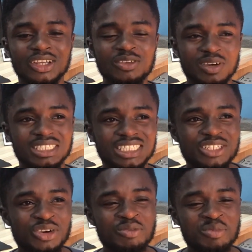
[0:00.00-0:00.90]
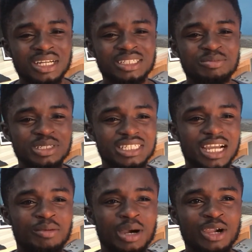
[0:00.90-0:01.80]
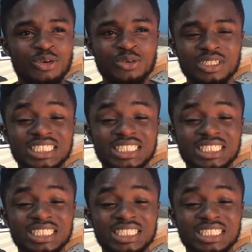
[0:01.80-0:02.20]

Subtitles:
if I say young man, me, am I old?